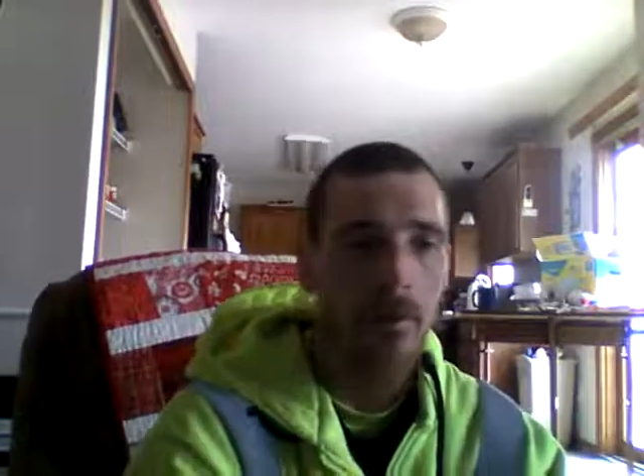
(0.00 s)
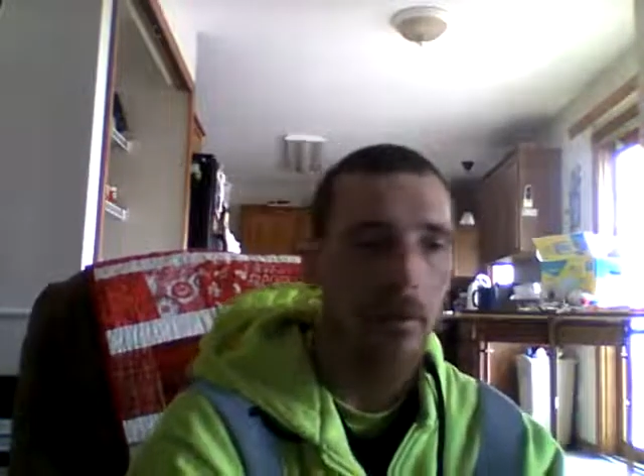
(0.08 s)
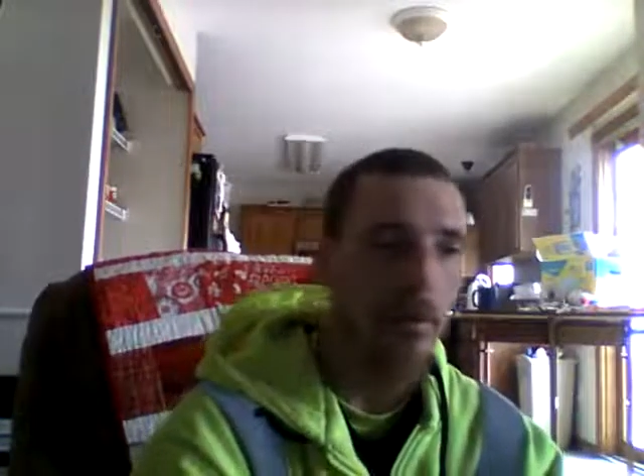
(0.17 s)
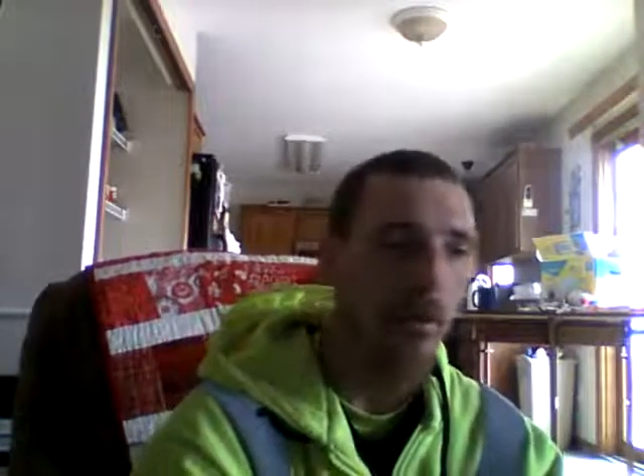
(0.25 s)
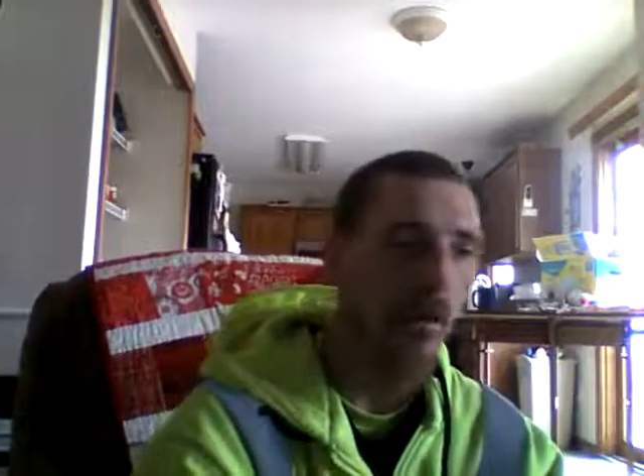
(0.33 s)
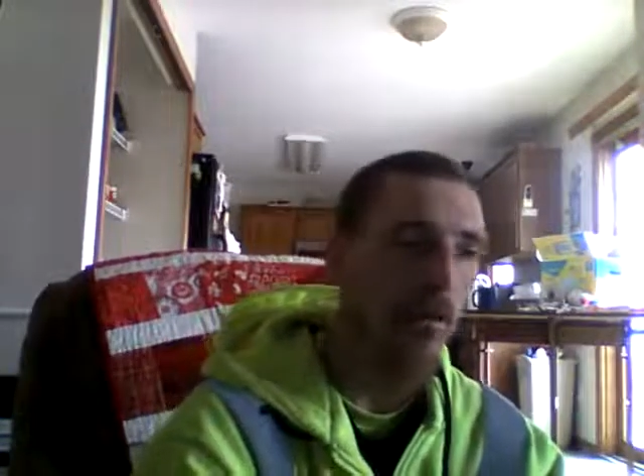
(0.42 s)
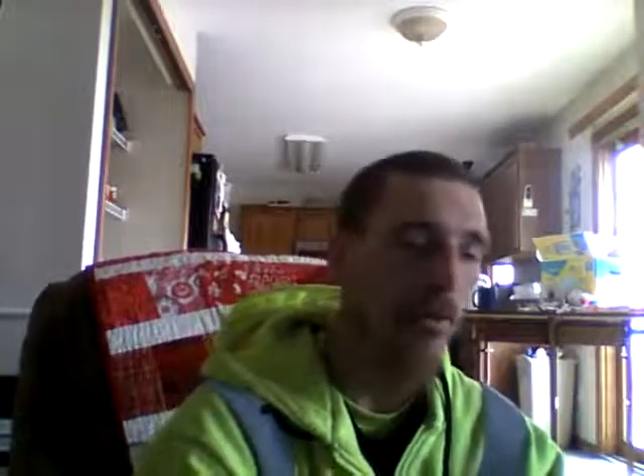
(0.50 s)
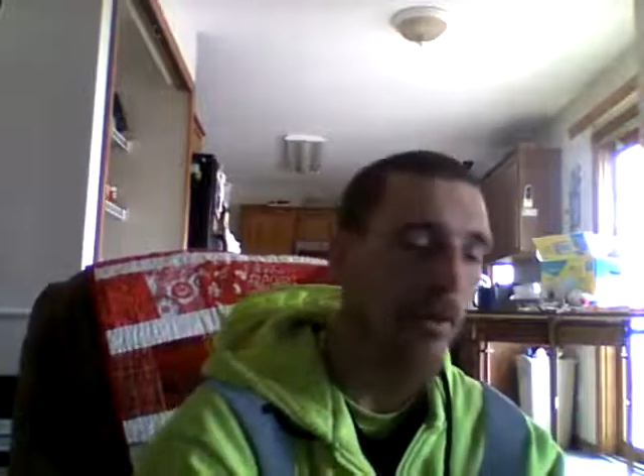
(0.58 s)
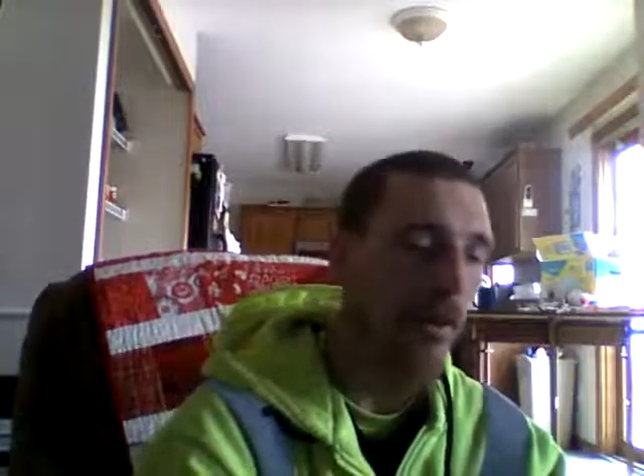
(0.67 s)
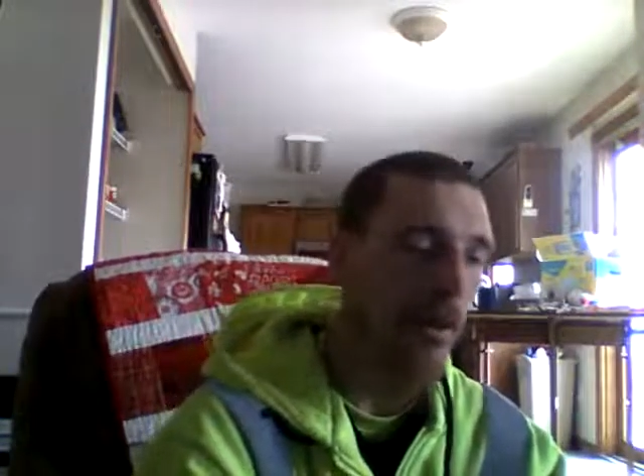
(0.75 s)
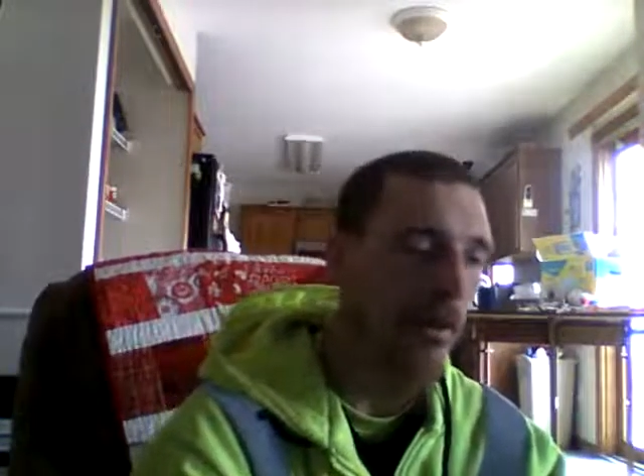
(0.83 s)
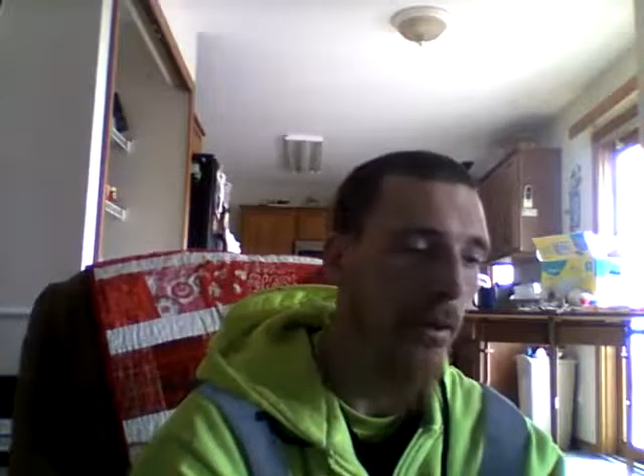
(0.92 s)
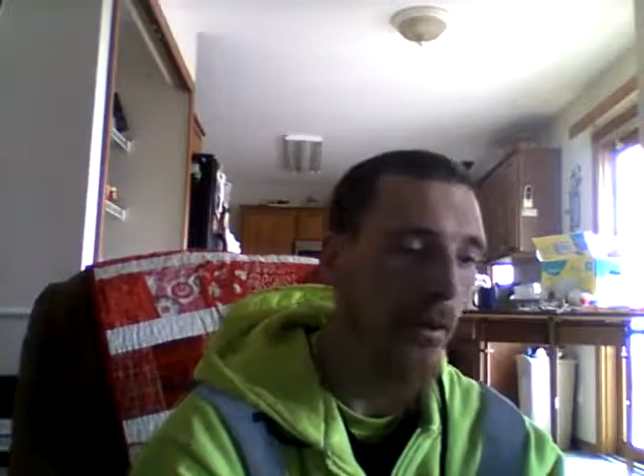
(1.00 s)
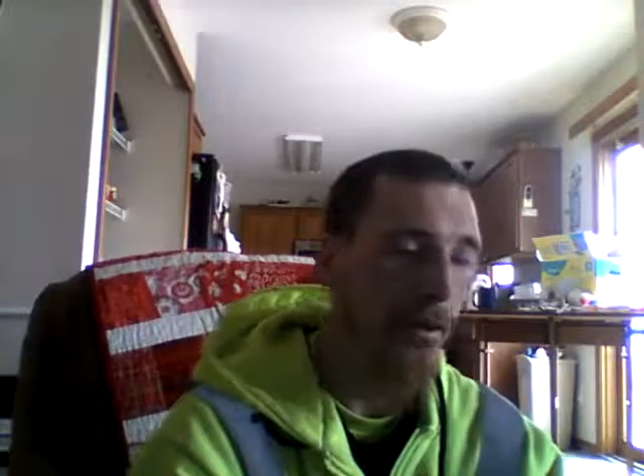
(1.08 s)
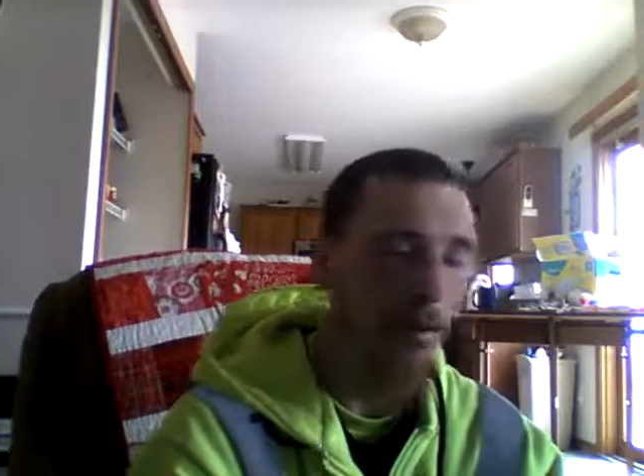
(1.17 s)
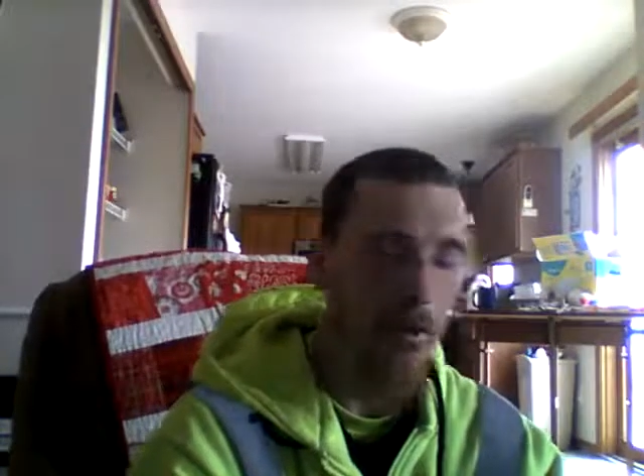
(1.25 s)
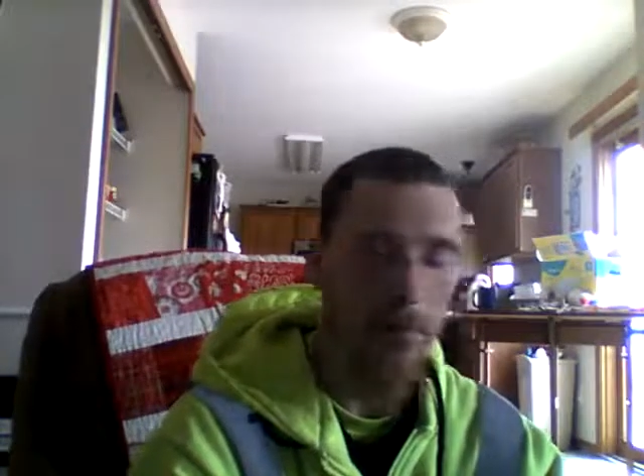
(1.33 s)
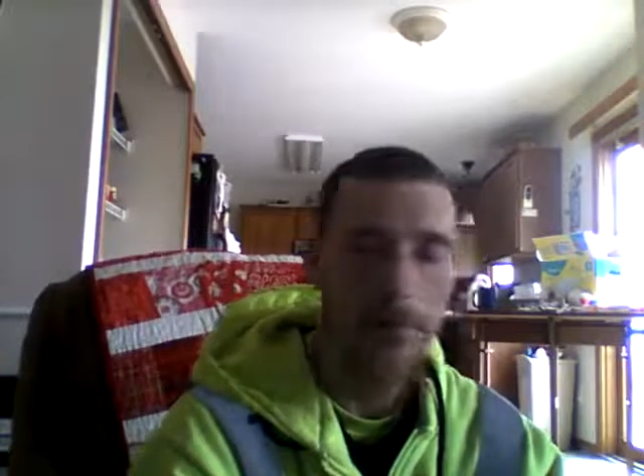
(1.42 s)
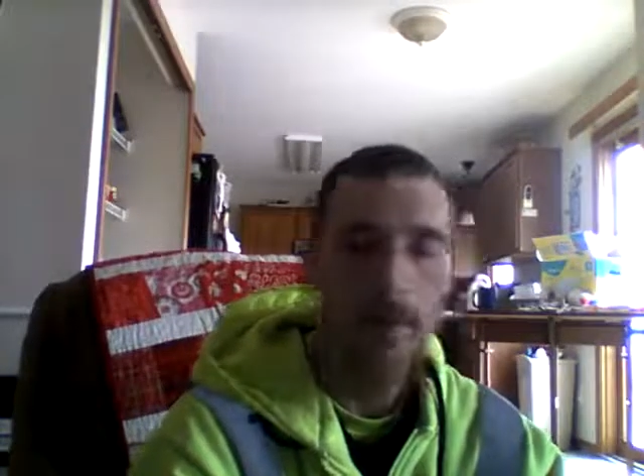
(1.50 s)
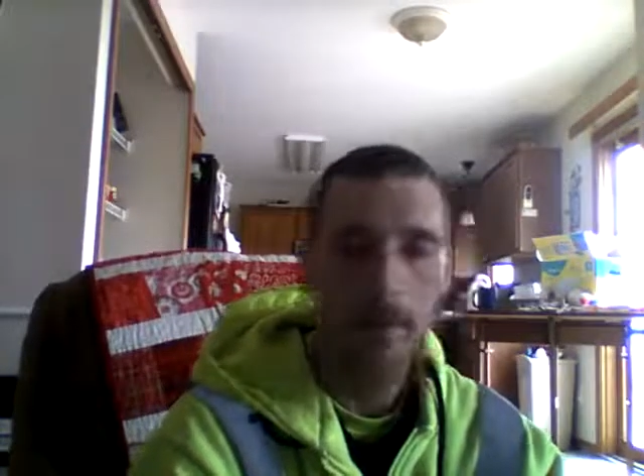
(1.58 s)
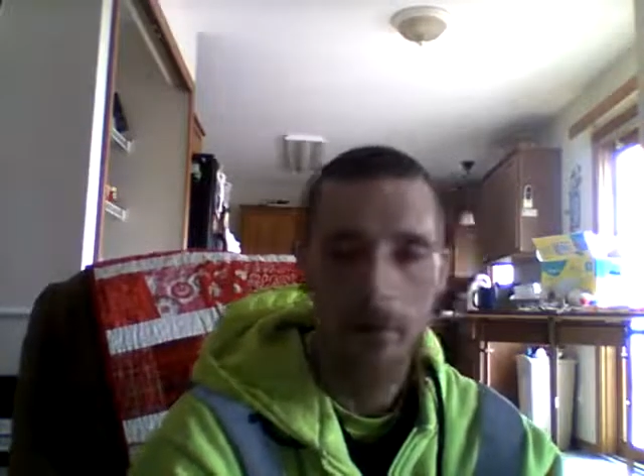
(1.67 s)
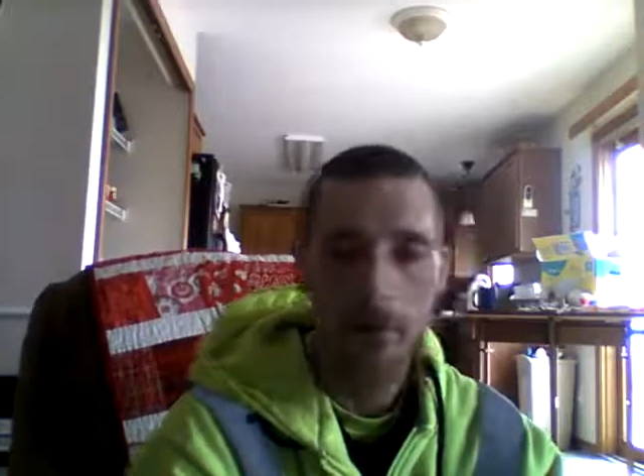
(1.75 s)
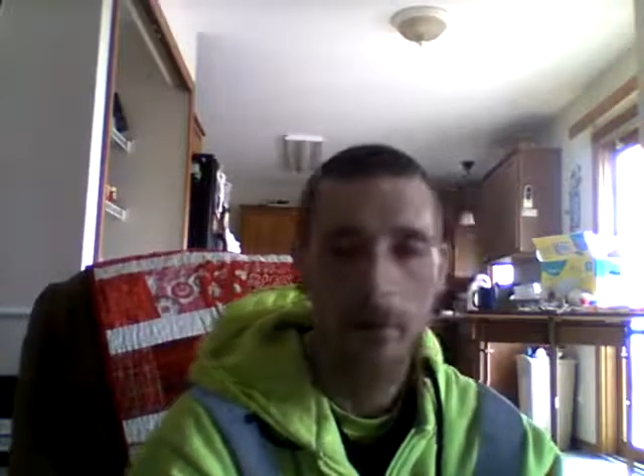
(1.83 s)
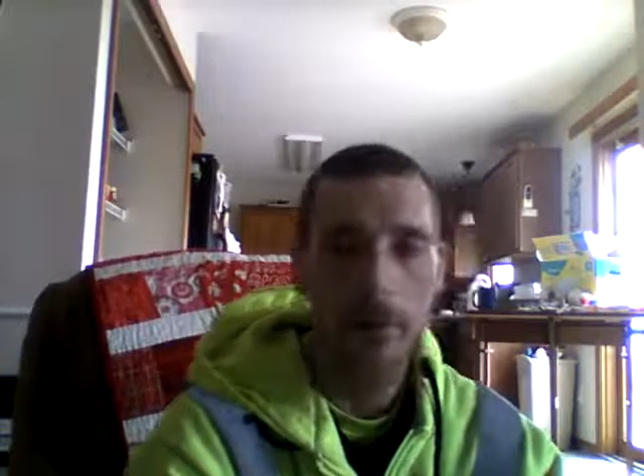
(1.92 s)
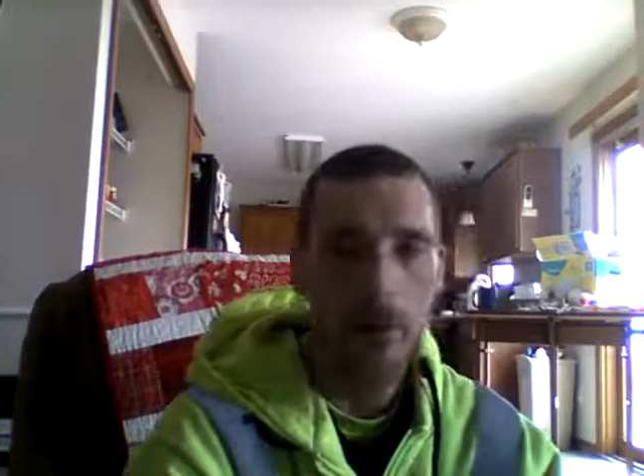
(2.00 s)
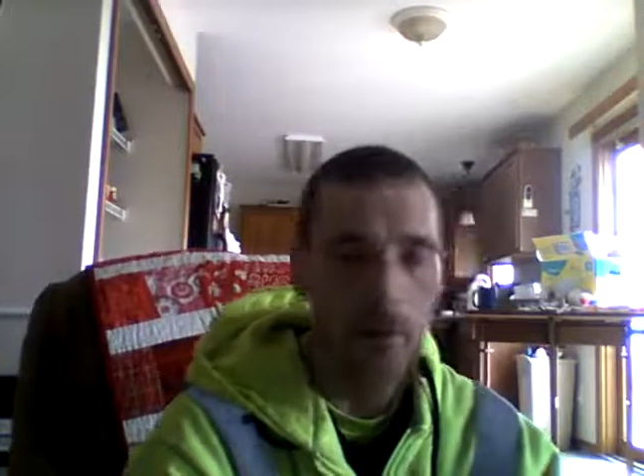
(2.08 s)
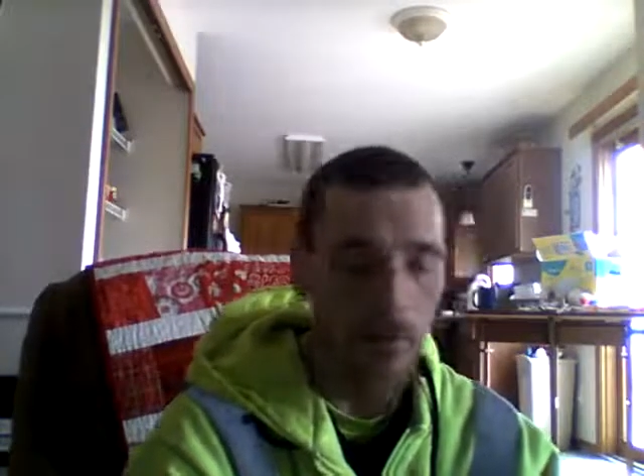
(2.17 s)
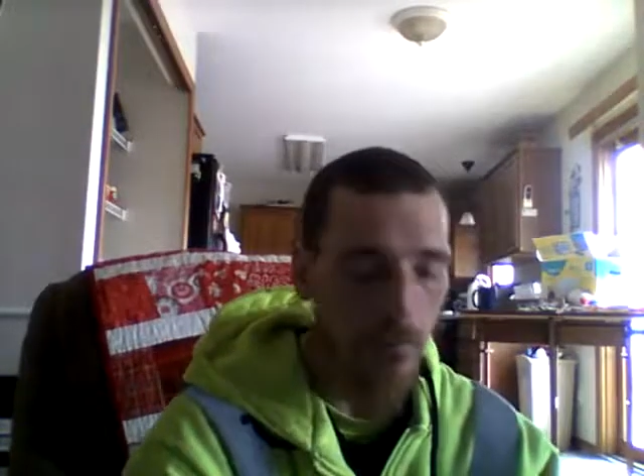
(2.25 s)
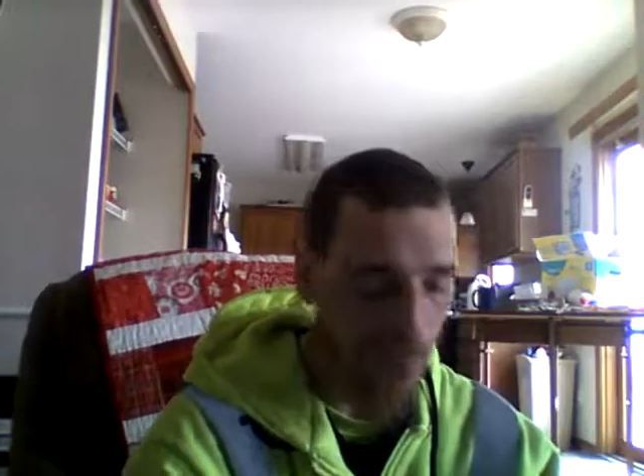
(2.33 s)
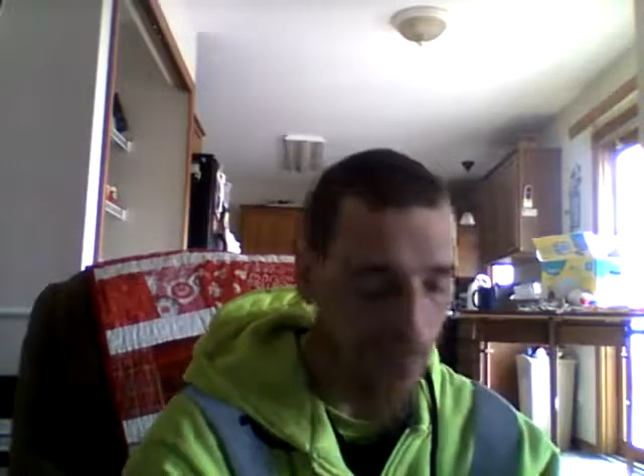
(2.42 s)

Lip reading: And exactly, ego.